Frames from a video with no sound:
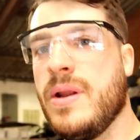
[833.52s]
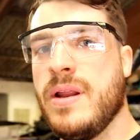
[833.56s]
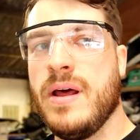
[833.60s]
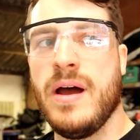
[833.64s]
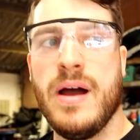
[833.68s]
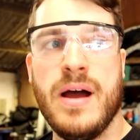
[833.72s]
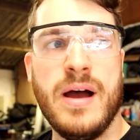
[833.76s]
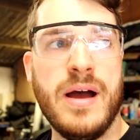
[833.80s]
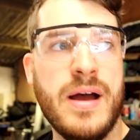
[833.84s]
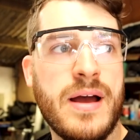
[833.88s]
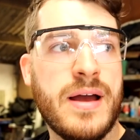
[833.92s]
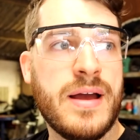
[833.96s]
but
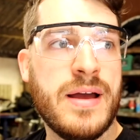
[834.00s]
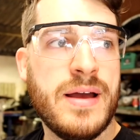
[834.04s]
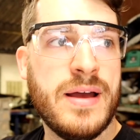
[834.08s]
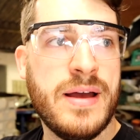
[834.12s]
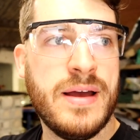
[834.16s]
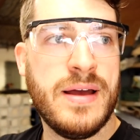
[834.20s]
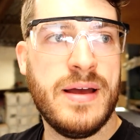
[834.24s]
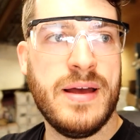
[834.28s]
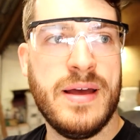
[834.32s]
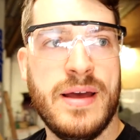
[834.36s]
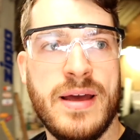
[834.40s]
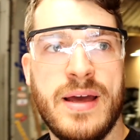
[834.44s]

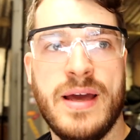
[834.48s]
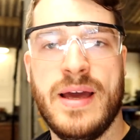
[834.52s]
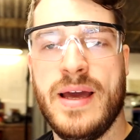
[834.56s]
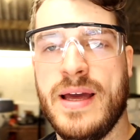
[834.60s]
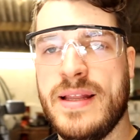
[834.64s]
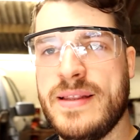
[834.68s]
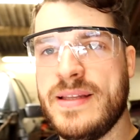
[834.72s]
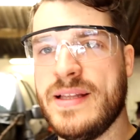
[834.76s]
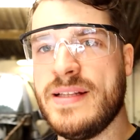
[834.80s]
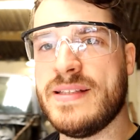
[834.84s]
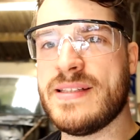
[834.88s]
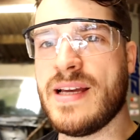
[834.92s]

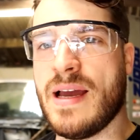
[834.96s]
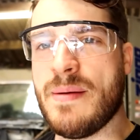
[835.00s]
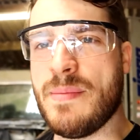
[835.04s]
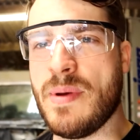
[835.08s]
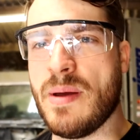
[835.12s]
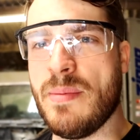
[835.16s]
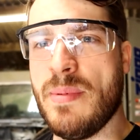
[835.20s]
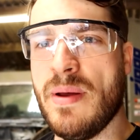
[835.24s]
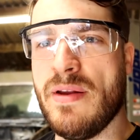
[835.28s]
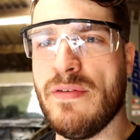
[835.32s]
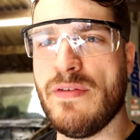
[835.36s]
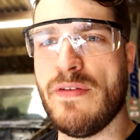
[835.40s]
did take
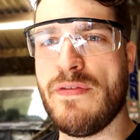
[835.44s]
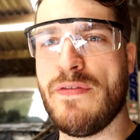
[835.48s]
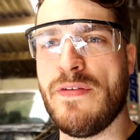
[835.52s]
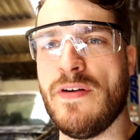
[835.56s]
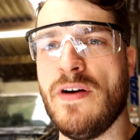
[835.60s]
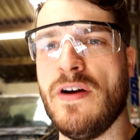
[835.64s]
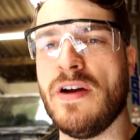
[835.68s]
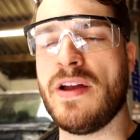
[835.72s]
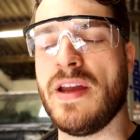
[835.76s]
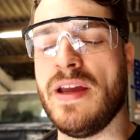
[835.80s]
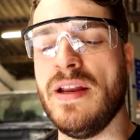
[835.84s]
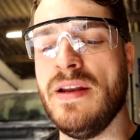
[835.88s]
me a bit of a
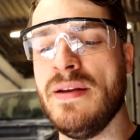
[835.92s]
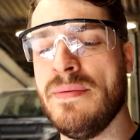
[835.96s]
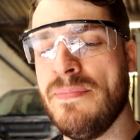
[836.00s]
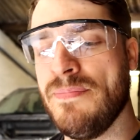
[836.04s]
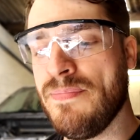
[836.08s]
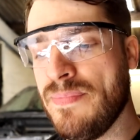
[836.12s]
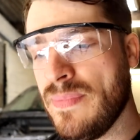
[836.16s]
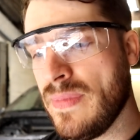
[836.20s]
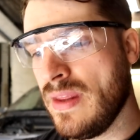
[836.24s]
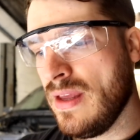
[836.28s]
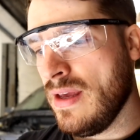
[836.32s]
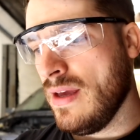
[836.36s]
firking.
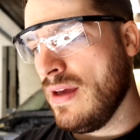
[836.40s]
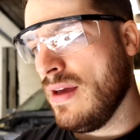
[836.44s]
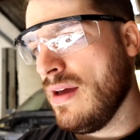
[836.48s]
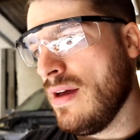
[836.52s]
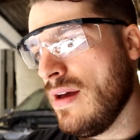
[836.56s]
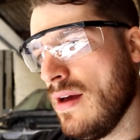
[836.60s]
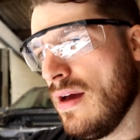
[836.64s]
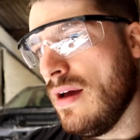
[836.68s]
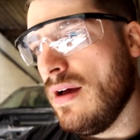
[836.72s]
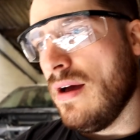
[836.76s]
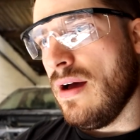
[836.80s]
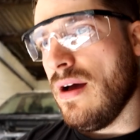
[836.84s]

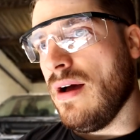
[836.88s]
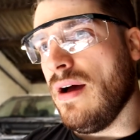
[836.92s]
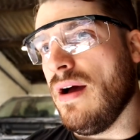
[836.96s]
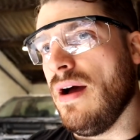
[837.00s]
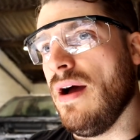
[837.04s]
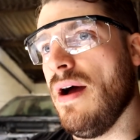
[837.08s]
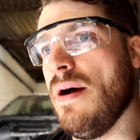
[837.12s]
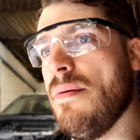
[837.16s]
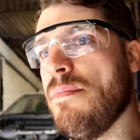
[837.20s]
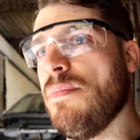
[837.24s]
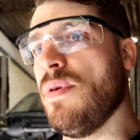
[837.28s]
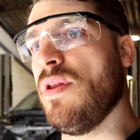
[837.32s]

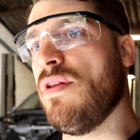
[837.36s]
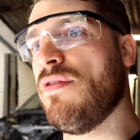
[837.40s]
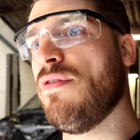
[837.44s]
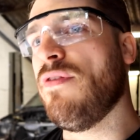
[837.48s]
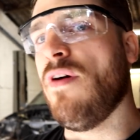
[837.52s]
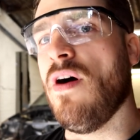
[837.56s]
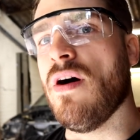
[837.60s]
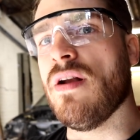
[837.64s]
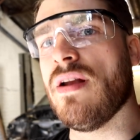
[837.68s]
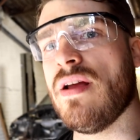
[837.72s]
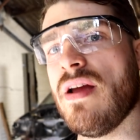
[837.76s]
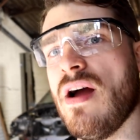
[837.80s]
But they're
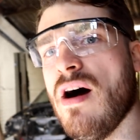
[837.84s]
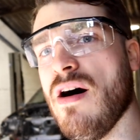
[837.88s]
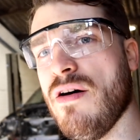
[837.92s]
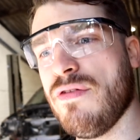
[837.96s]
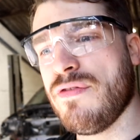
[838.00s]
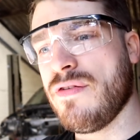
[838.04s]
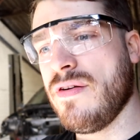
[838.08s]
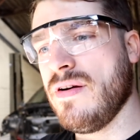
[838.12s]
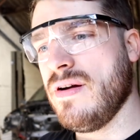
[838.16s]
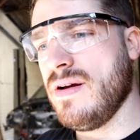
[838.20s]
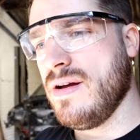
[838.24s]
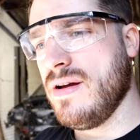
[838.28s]
finally off.